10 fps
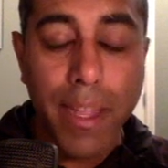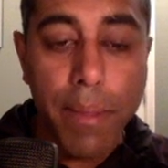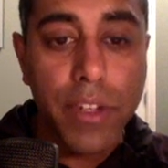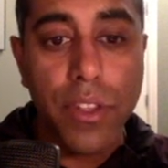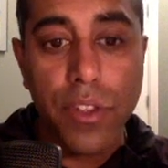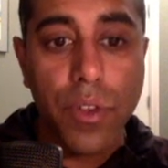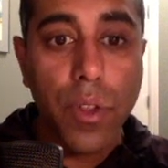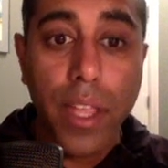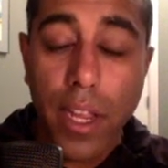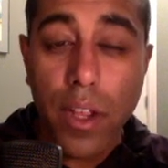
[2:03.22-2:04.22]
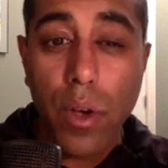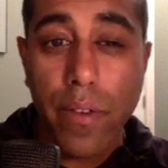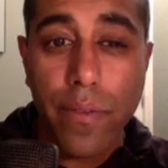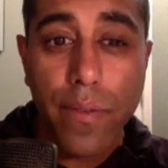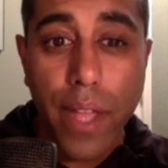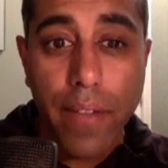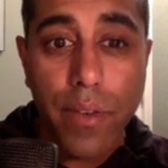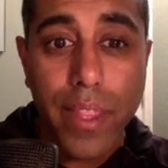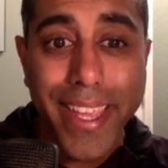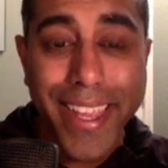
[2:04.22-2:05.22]
And I mentioned this earlier. I'm going to go
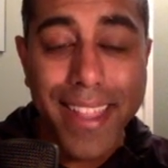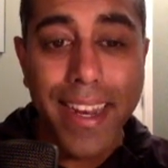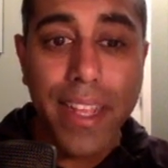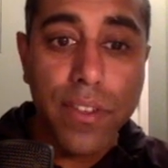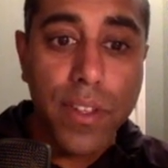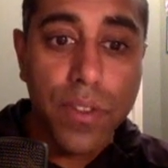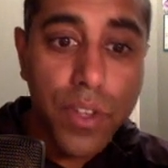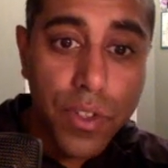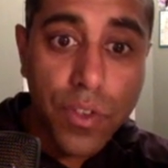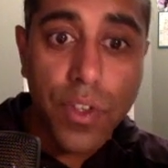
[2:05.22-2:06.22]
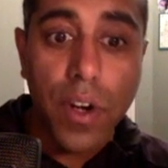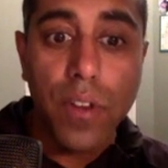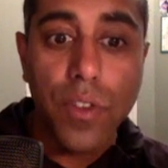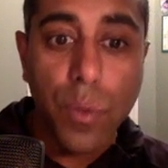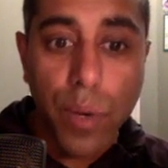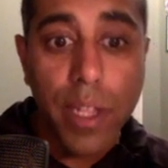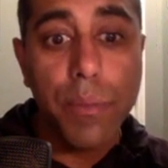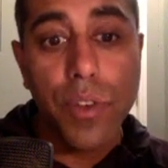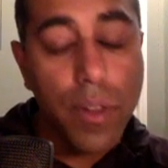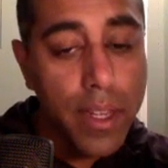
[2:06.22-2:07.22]
after the England assets to start. So Raheem
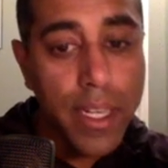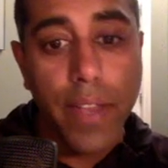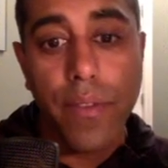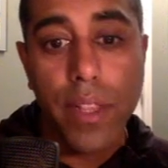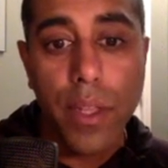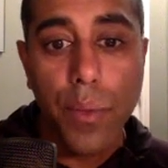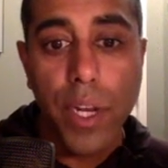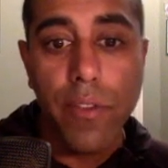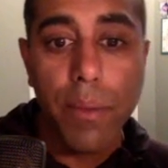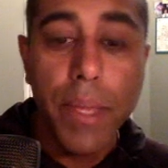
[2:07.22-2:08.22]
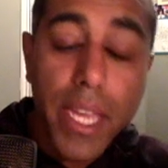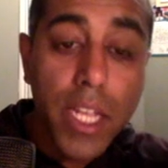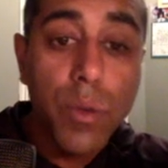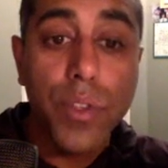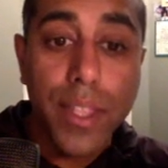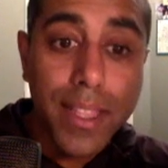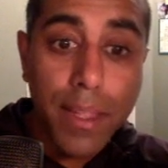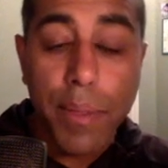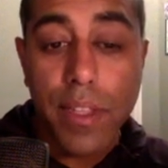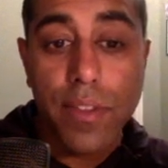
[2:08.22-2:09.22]
Sterling, definitely one of them. He was on the
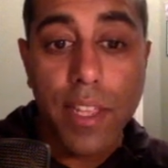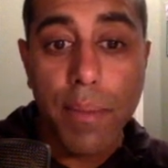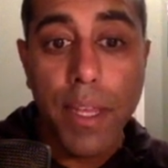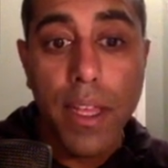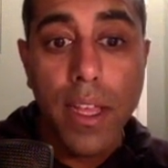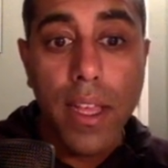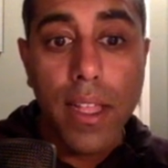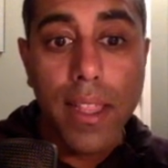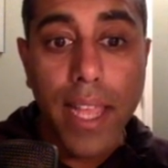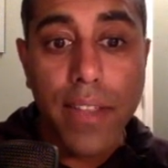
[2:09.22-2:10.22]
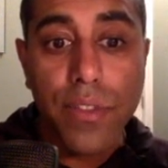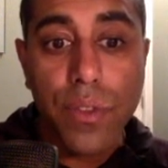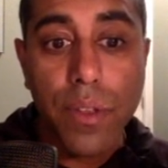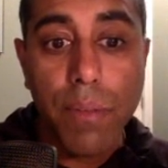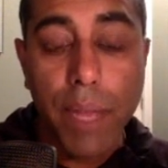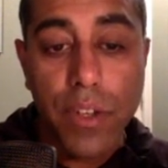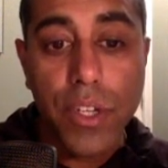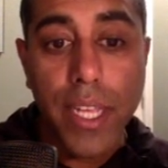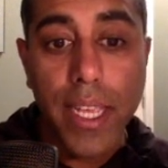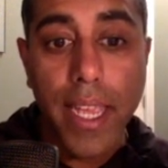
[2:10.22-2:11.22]
limitless team last match
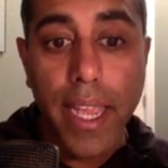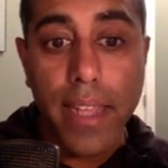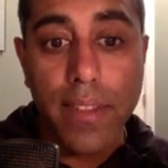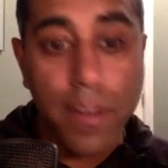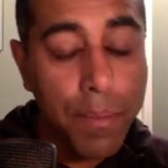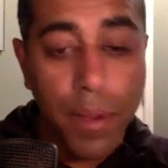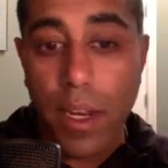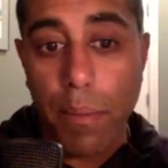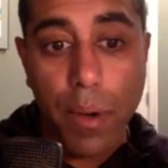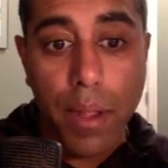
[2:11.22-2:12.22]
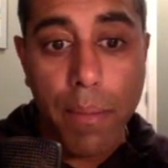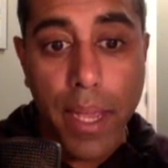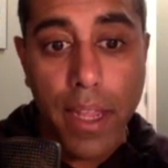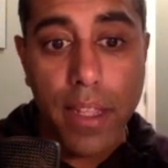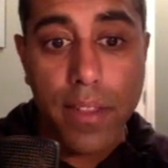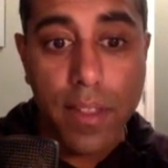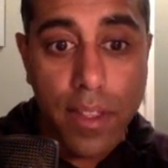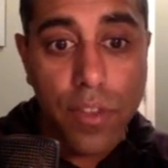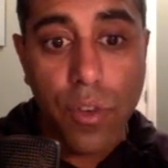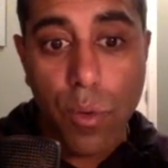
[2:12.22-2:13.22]
day, and I'm going to bring him back into
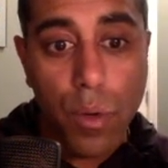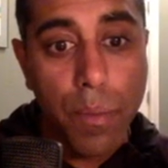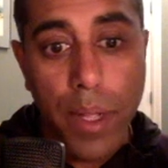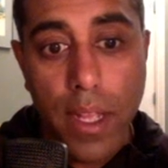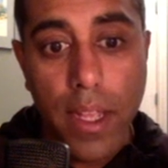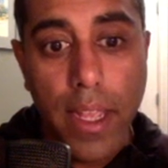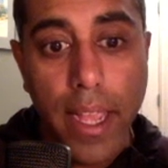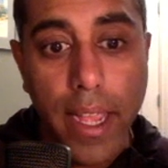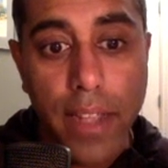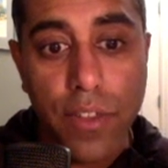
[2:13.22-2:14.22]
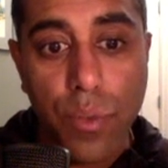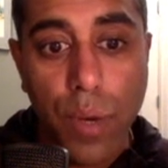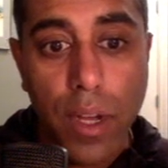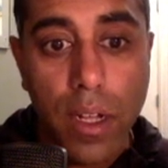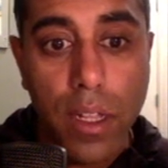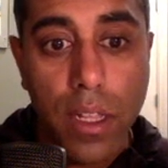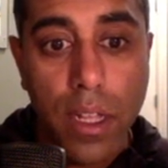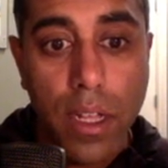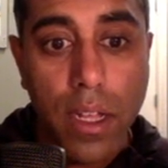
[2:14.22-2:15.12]
this group as well.